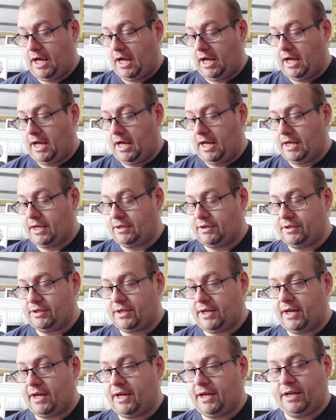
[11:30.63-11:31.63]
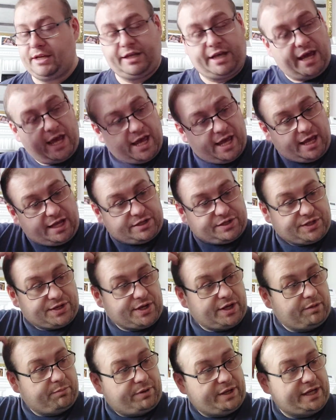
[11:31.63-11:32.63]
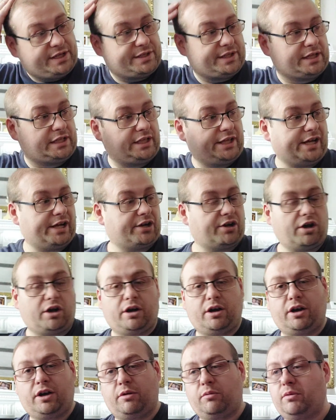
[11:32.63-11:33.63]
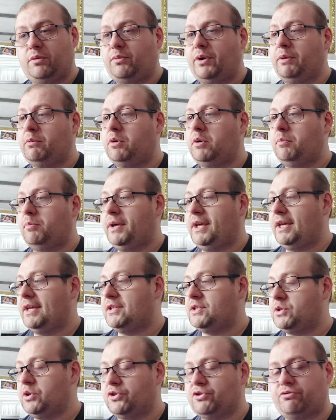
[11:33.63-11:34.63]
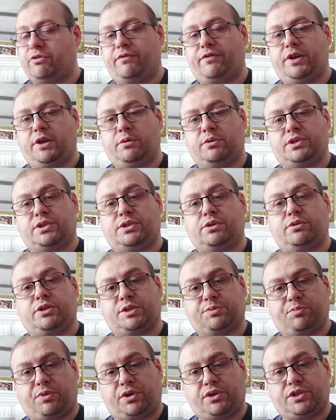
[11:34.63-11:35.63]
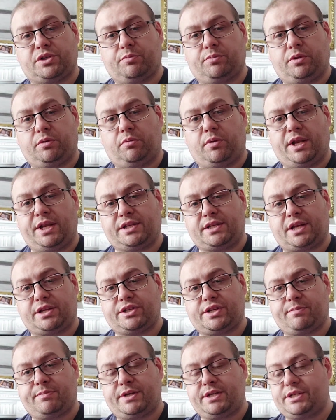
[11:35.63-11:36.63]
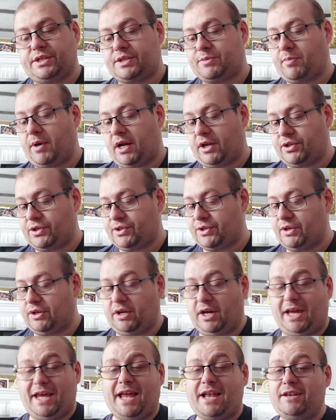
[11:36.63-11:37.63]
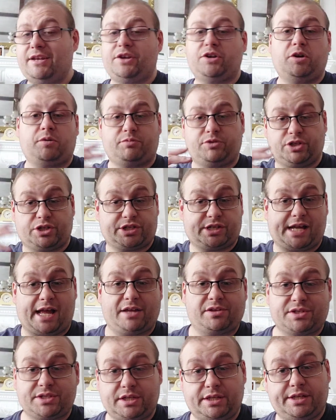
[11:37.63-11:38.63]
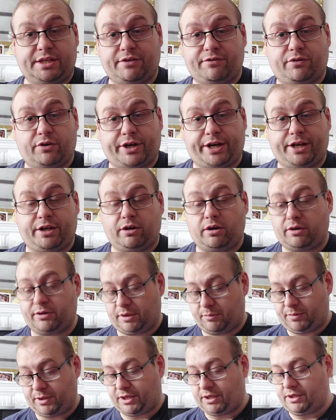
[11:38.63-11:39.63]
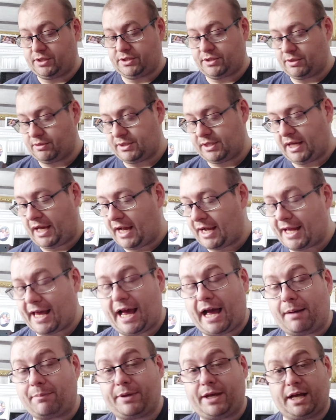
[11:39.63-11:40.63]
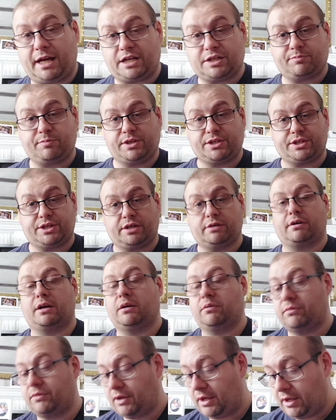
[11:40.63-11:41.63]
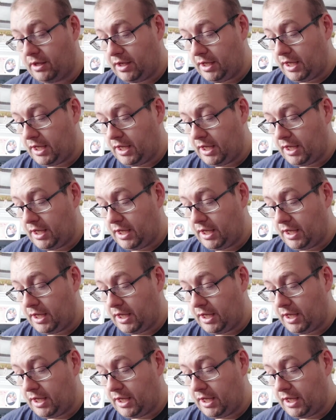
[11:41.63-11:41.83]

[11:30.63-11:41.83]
And so basically I got we will be in touch with you as soon as possible when it's actually been dispatched. So I ended up just cancelling the fucking order because I was like, I can't be arse messing around.